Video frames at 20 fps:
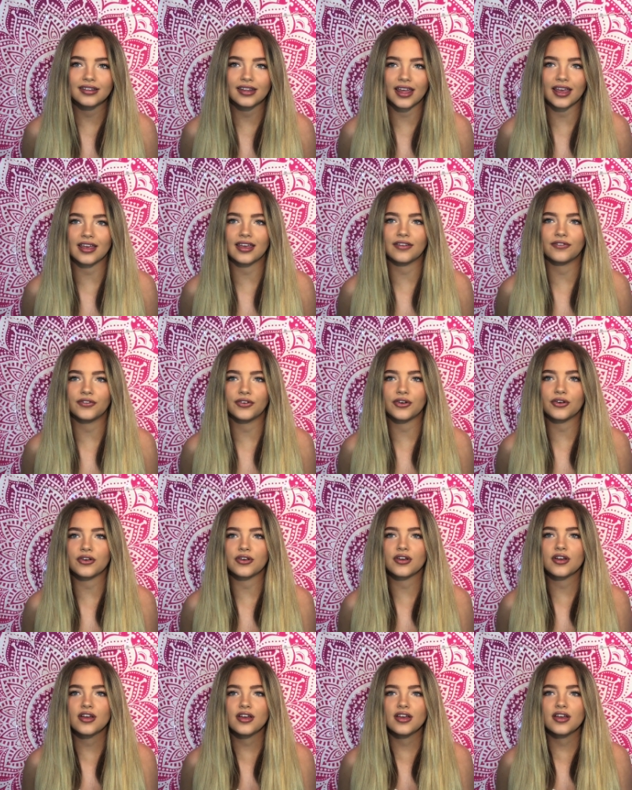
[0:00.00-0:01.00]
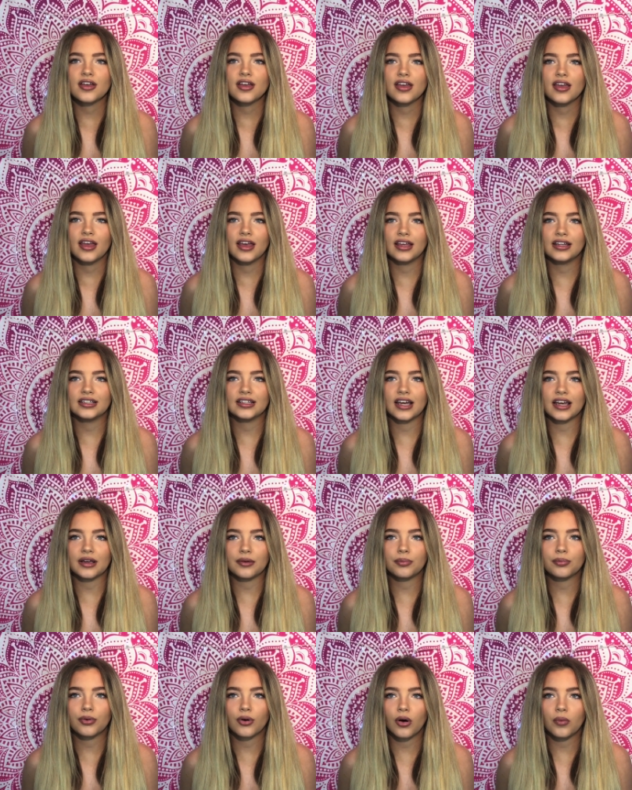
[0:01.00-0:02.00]
Like if you're in like
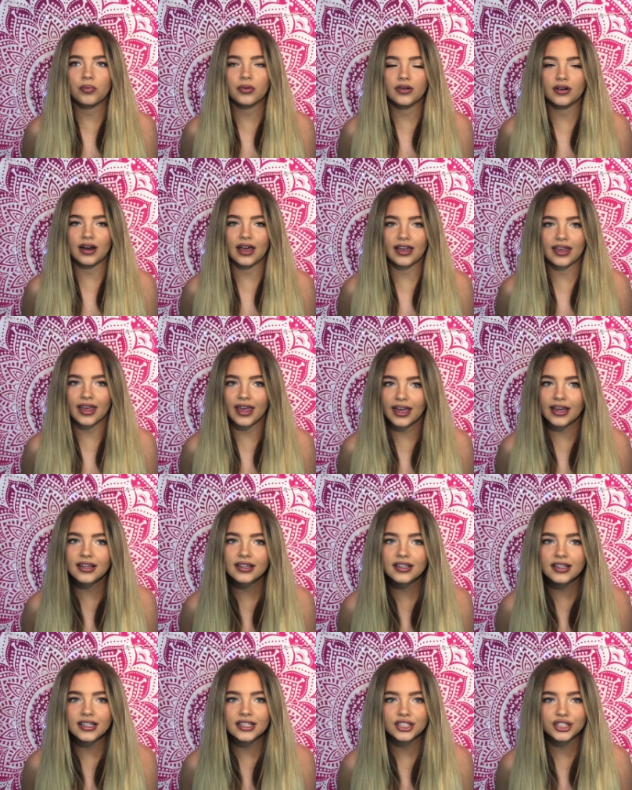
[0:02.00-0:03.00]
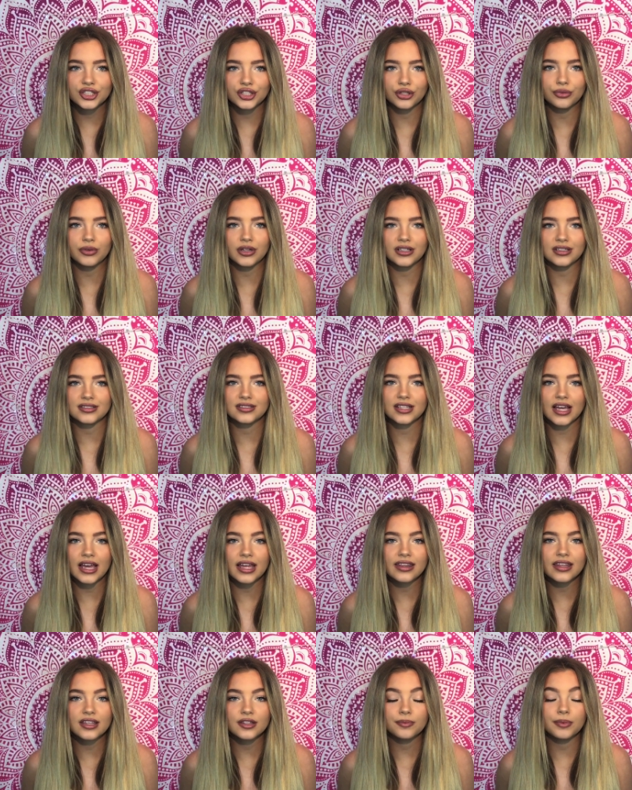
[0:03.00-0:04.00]
proper like English, you wouldn't say
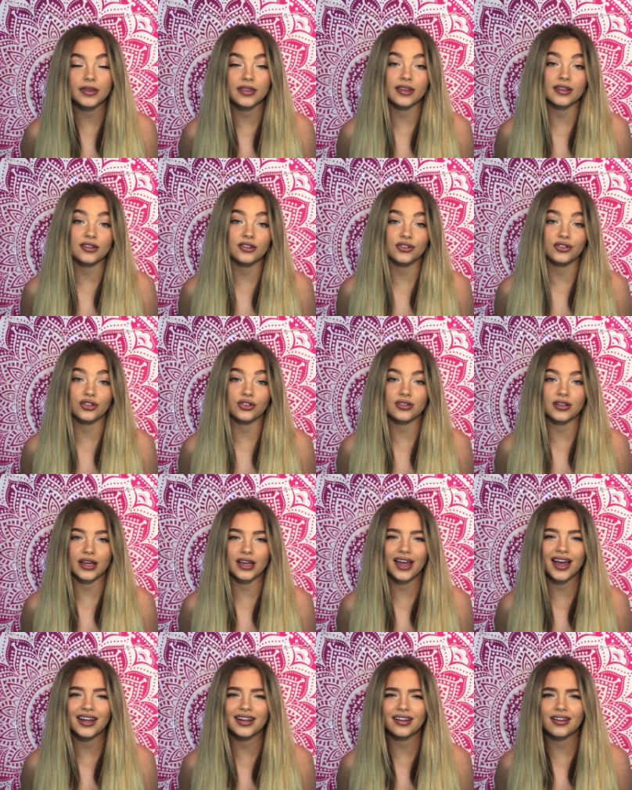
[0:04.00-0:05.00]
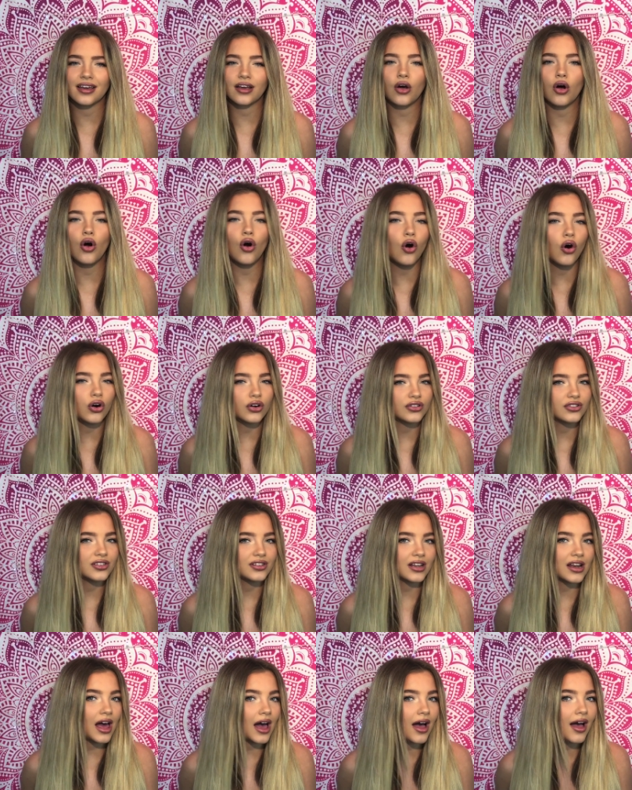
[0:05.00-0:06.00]
this, but this is just like kind of like our
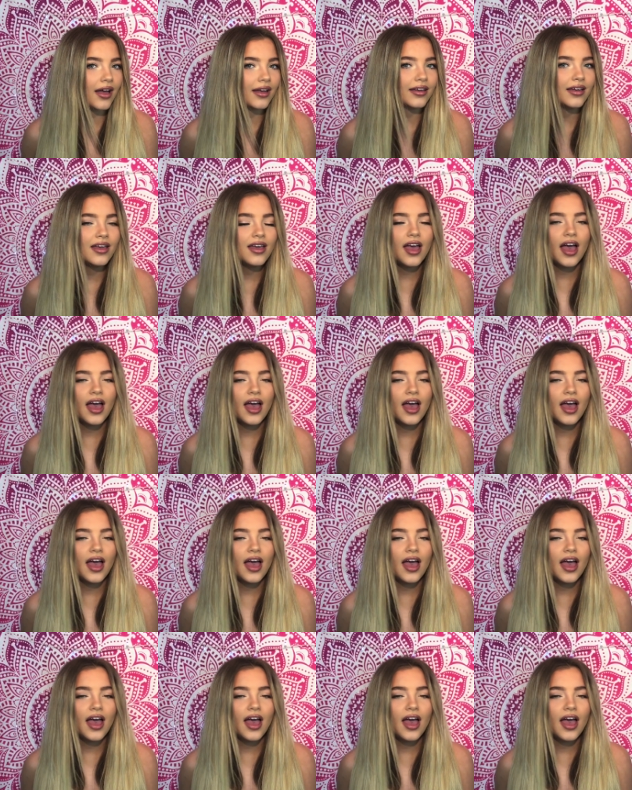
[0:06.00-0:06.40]
slang.